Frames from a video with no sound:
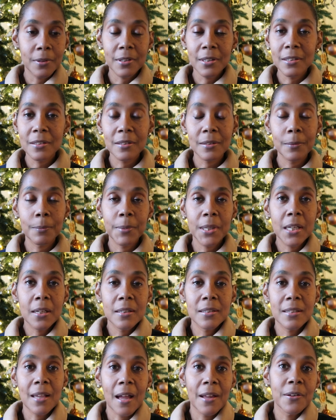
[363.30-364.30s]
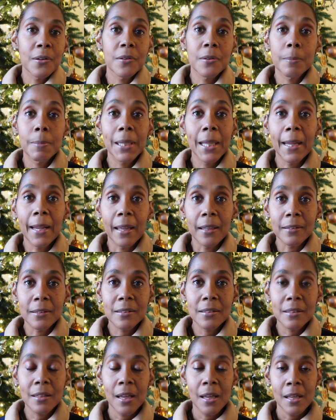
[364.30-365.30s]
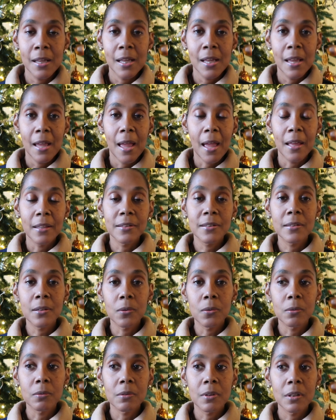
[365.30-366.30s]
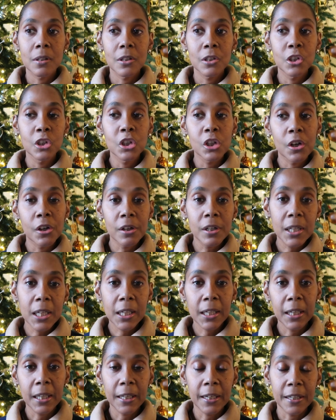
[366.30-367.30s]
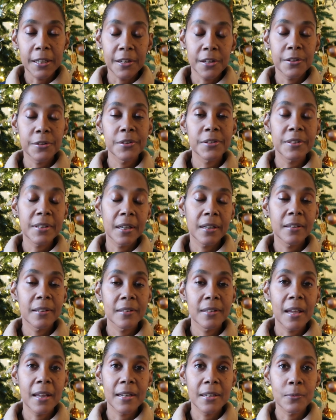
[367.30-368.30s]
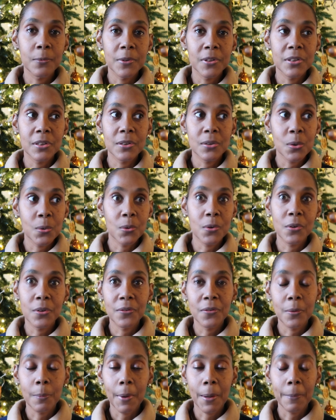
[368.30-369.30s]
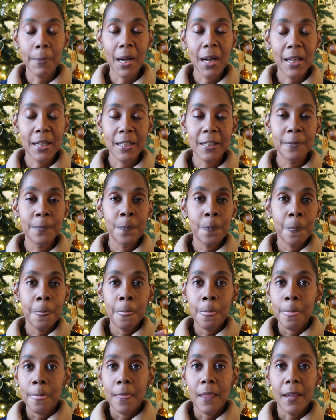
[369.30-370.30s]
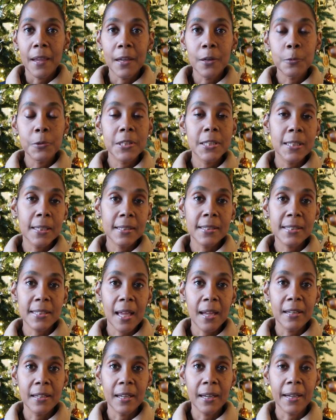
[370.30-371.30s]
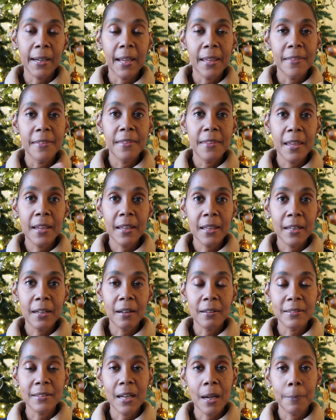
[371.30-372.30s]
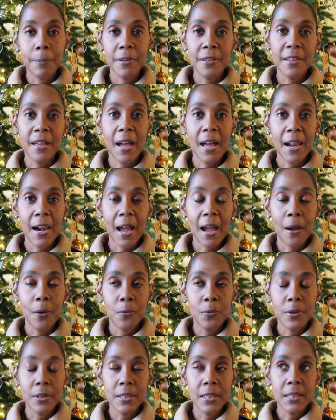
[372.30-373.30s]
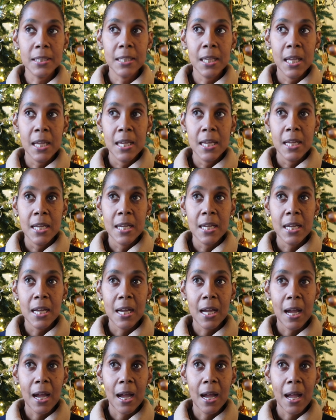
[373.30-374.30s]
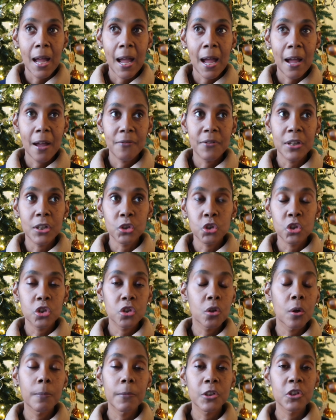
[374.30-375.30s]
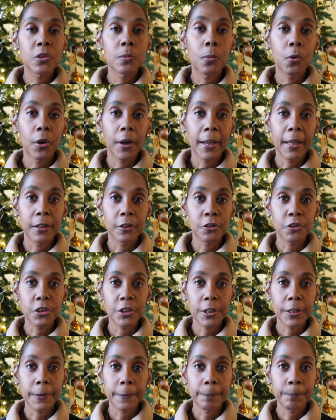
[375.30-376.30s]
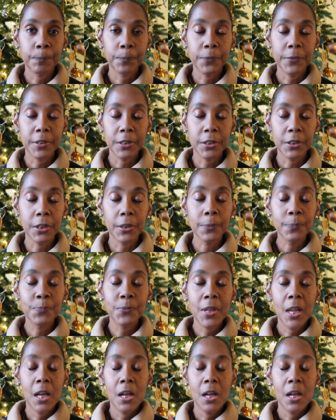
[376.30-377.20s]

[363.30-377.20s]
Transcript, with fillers: Well, these are because I know the plants. And so learning it and understanding that it was so good for my body, it was exciting. And then on top of that, I was having so much more energy, you know?